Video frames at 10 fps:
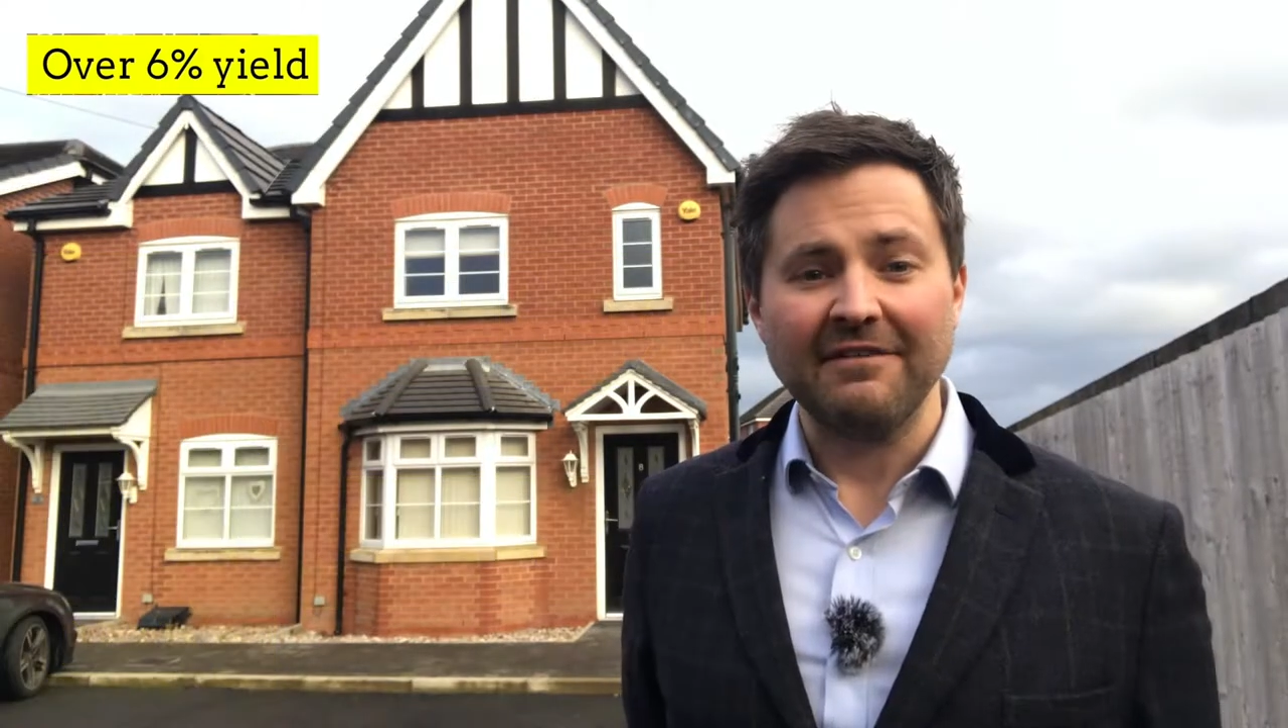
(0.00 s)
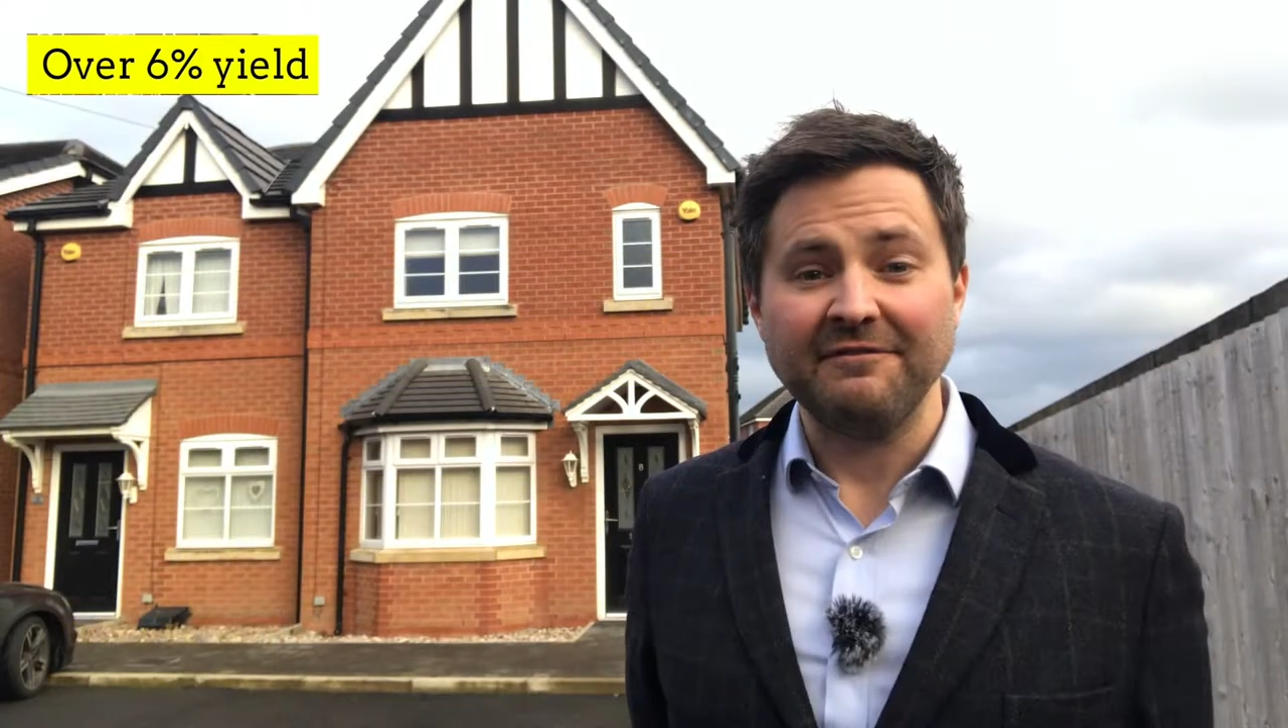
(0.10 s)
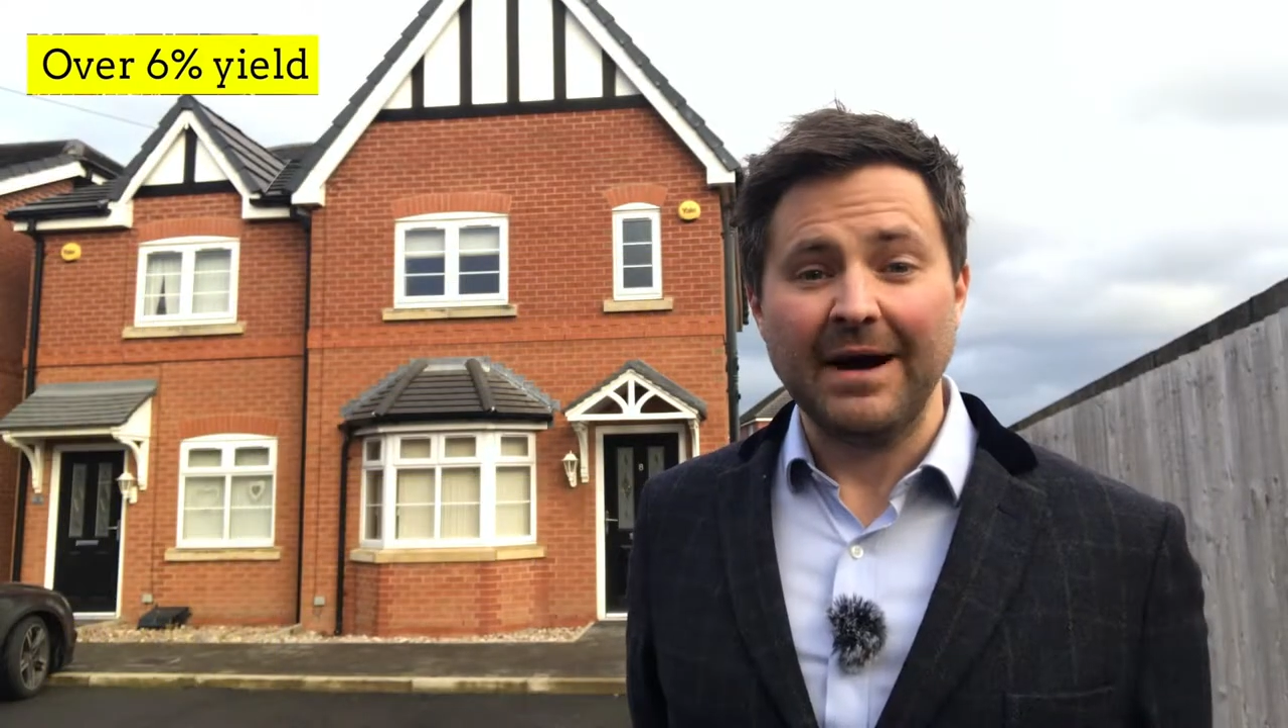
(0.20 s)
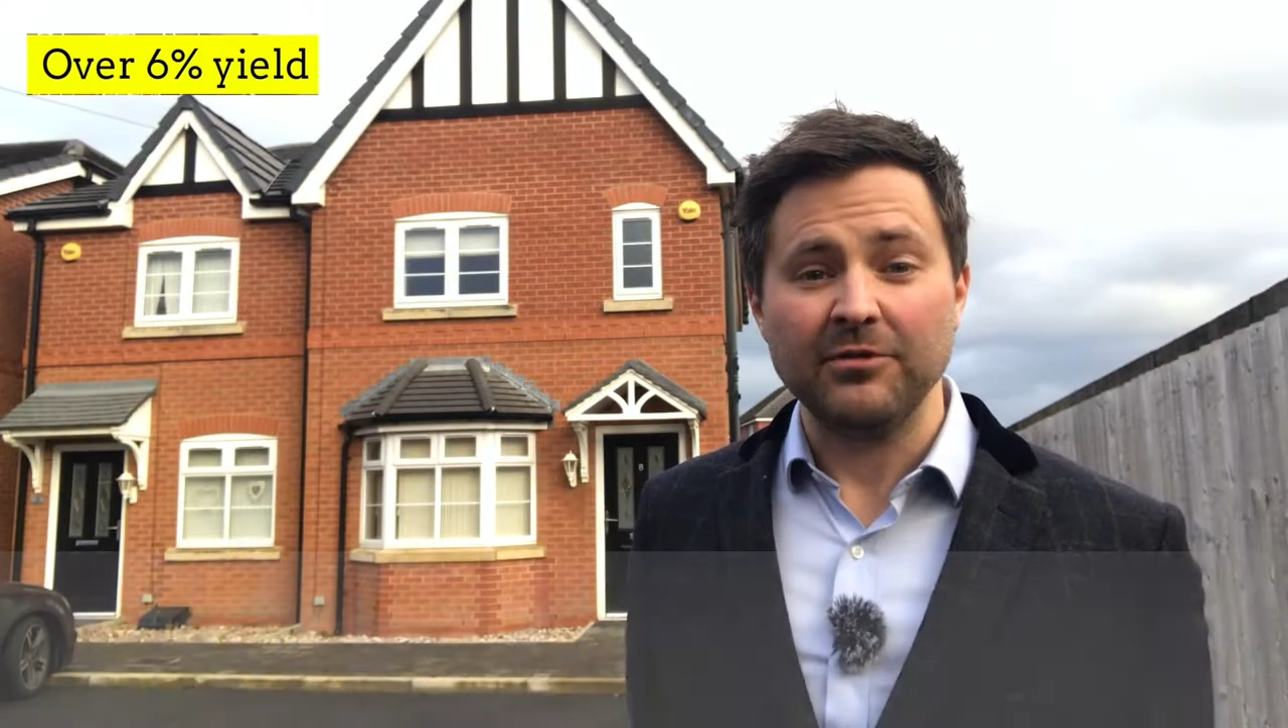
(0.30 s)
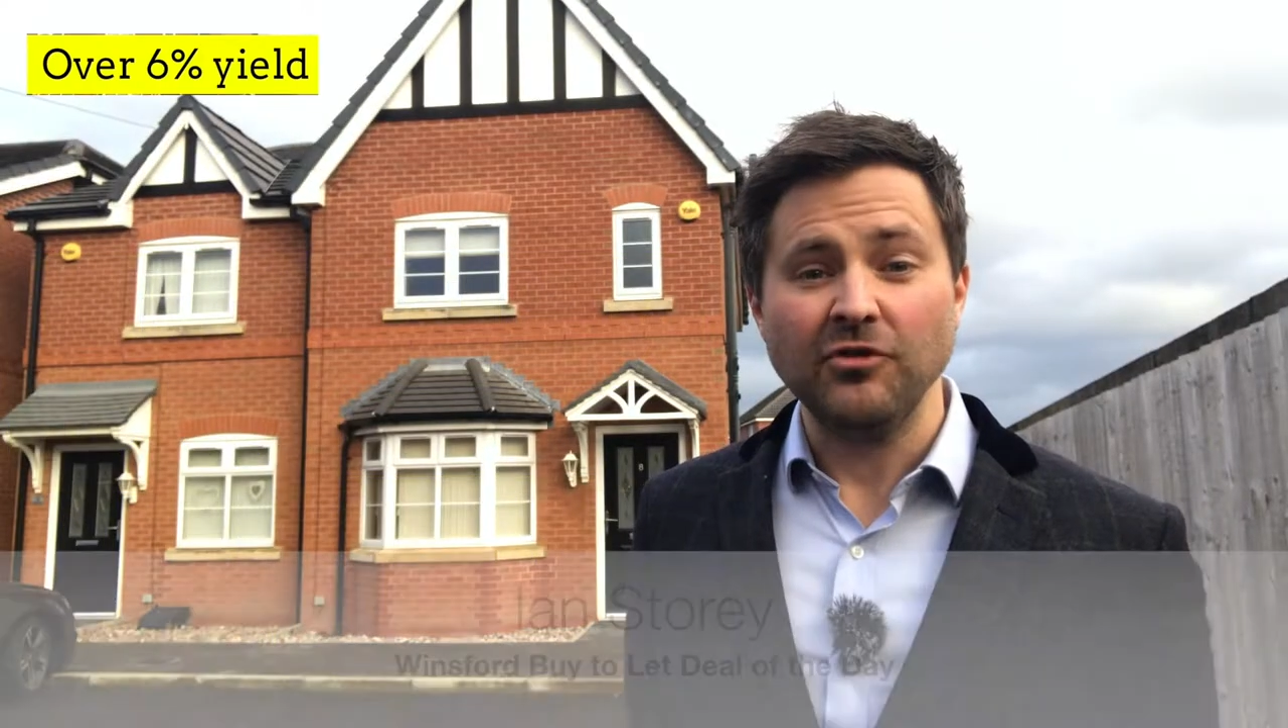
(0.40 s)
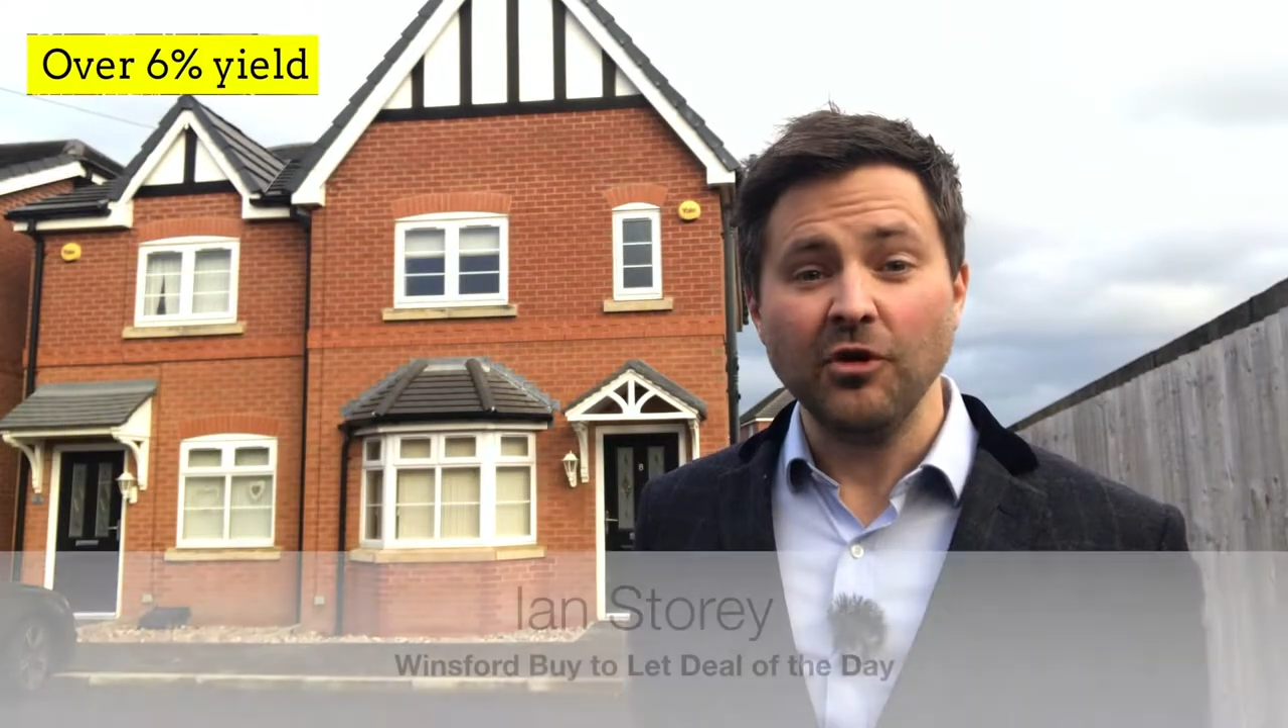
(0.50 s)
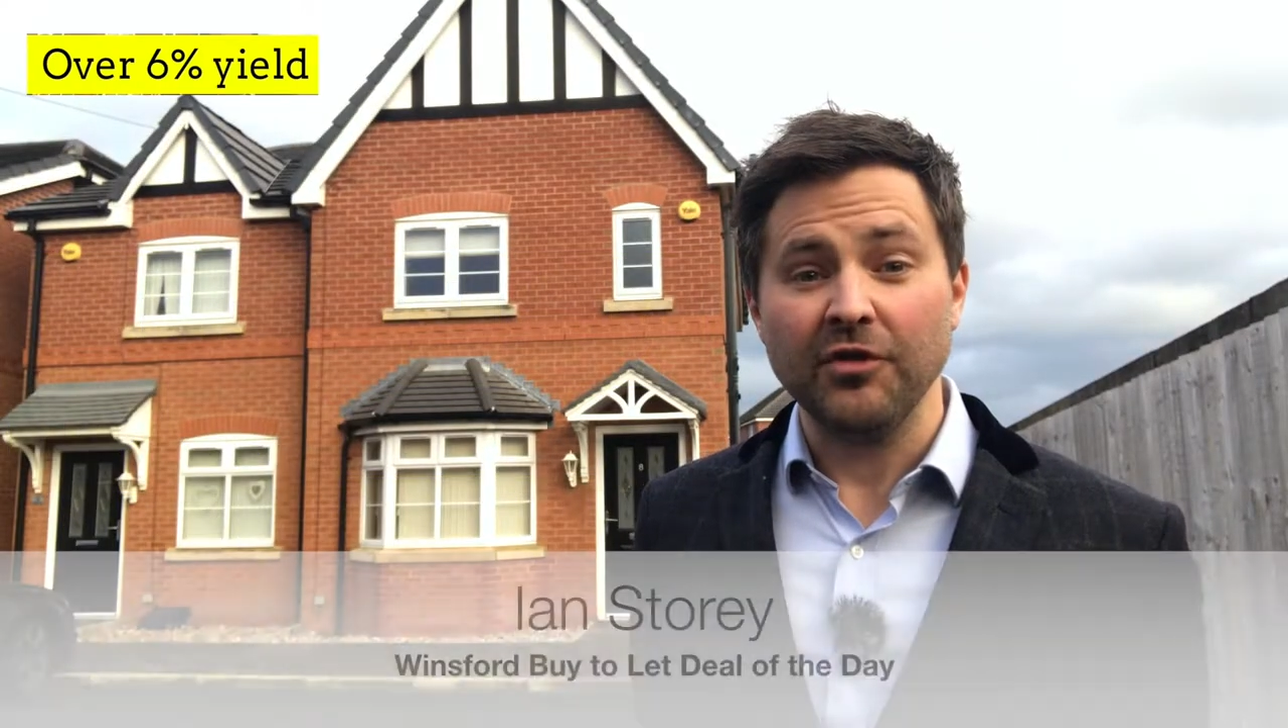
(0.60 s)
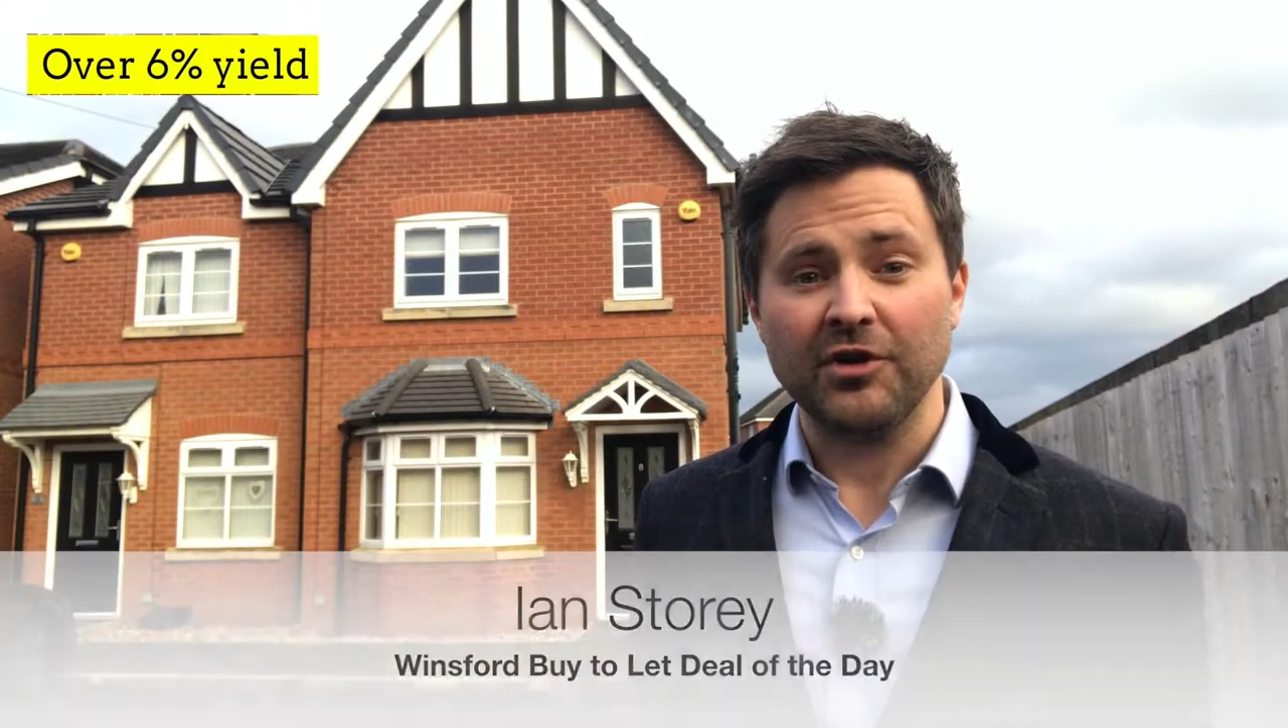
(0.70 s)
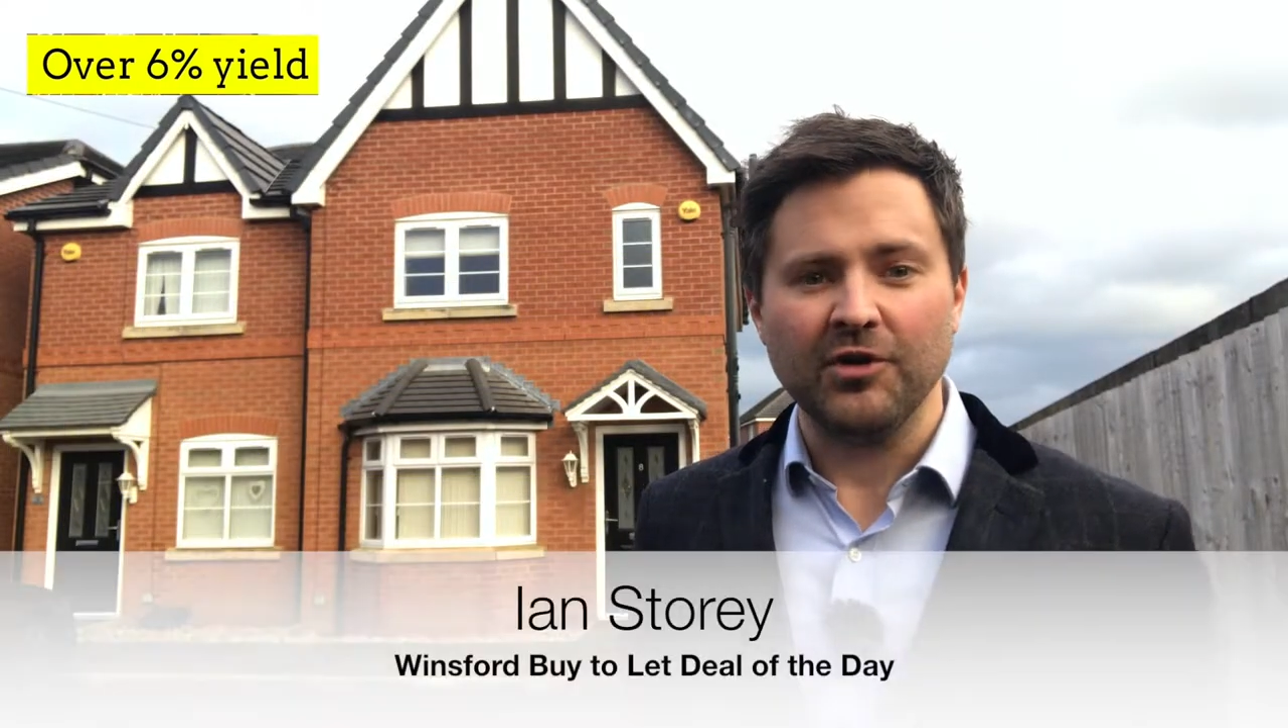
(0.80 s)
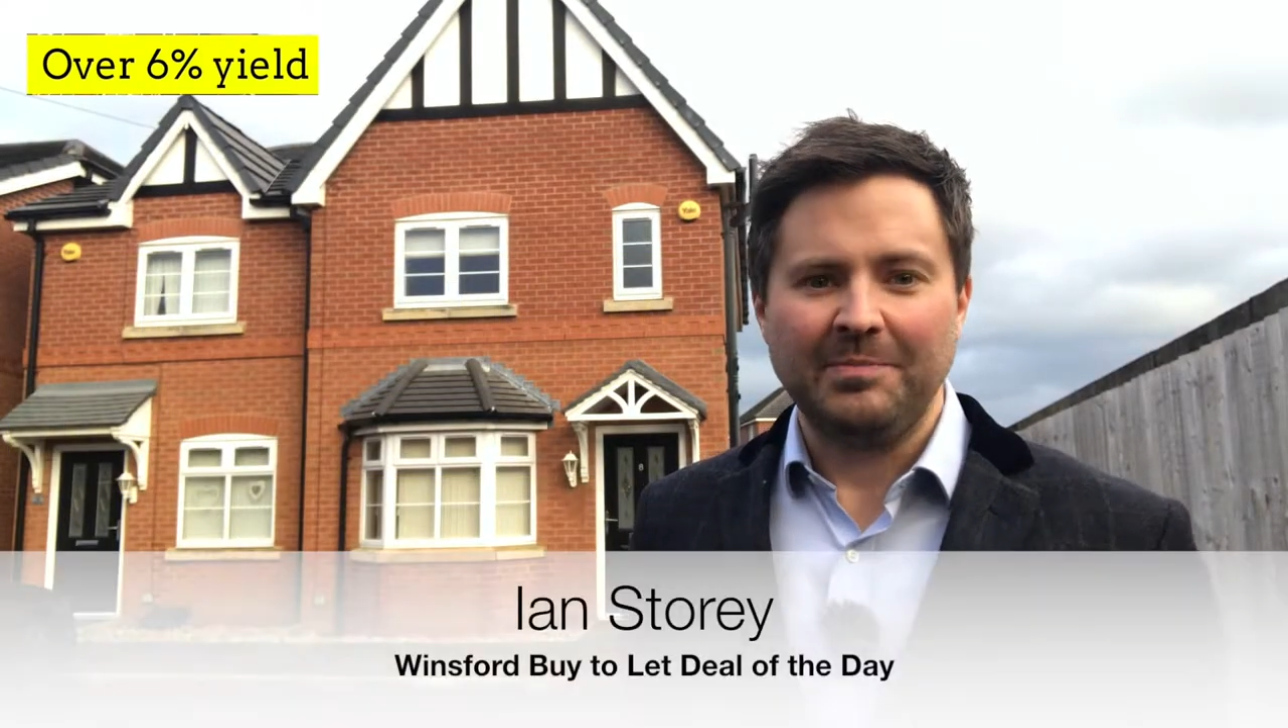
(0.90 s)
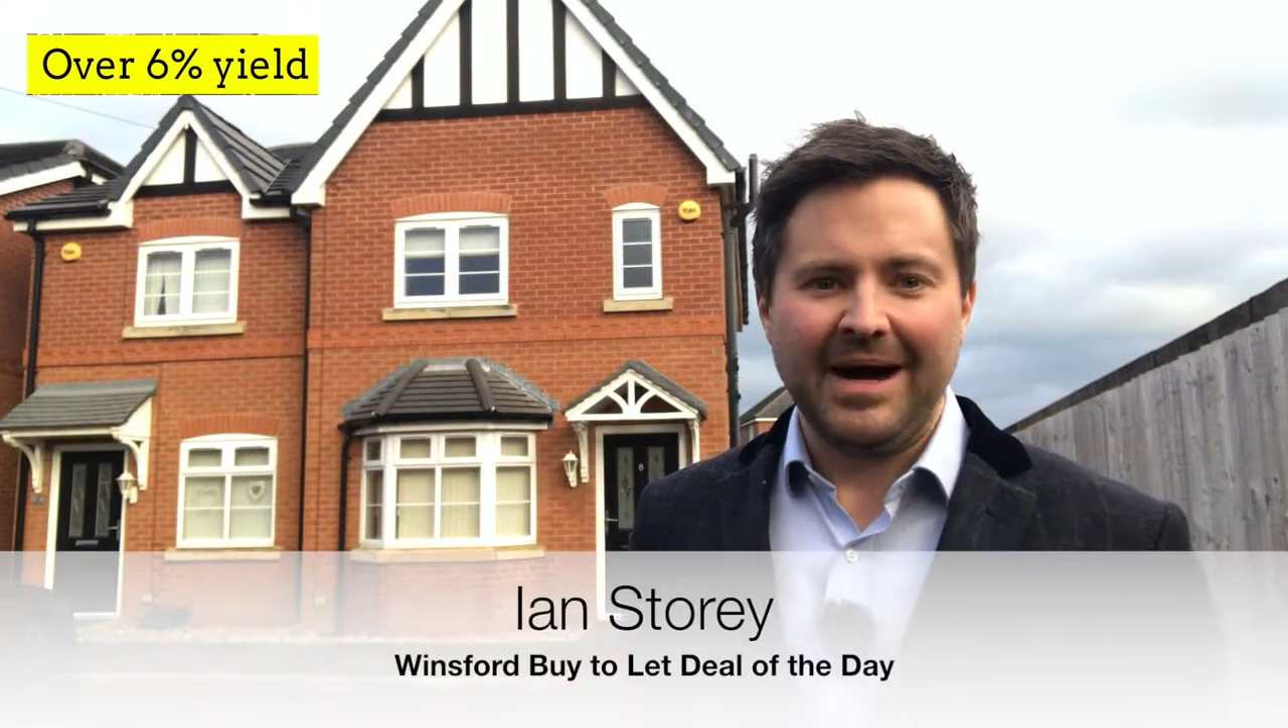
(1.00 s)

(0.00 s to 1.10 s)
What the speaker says: I've found another good